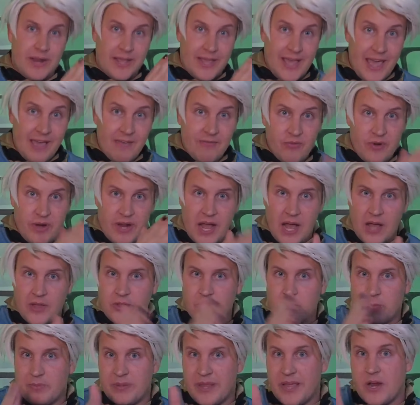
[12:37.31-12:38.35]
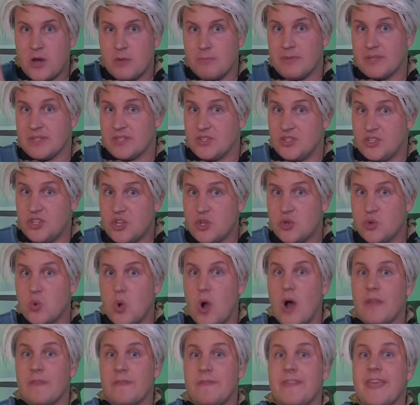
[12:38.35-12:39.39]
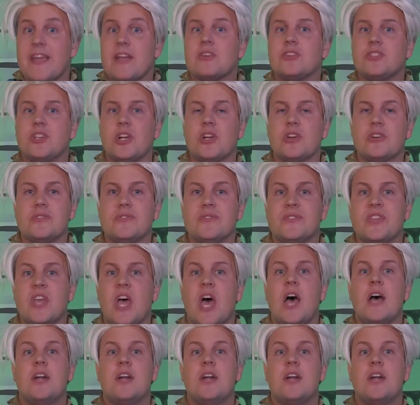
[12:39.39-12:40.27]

every other player must do on their turns